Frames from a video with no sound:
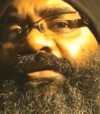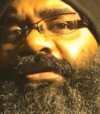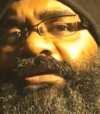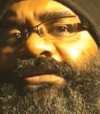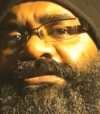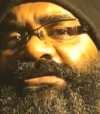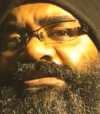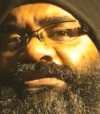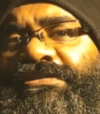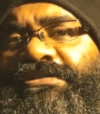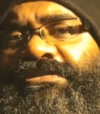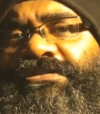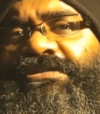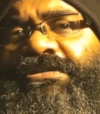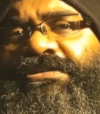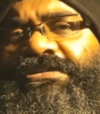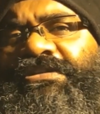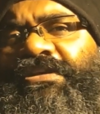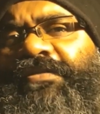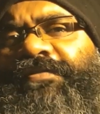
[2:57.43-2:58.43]
its
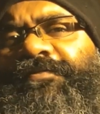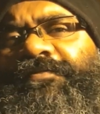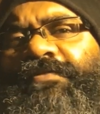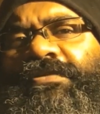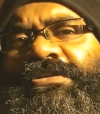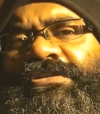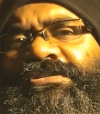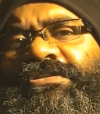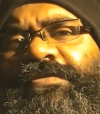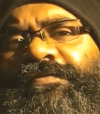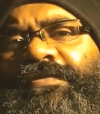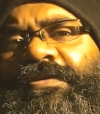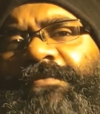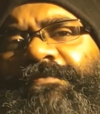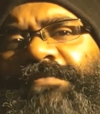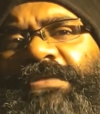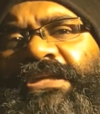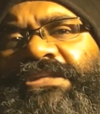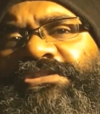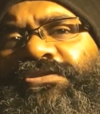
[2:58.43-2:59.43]
deserving
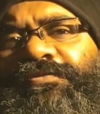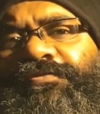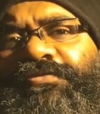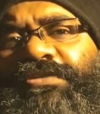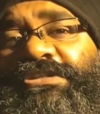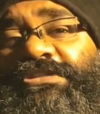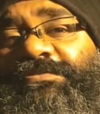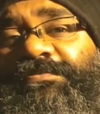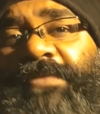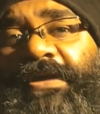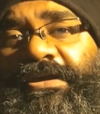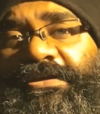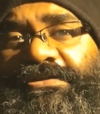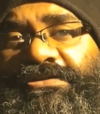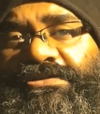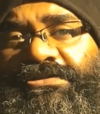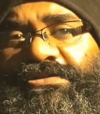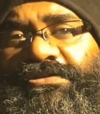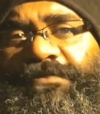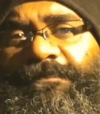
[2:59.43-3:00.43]
piece of
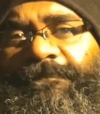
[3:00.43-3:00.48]
respect.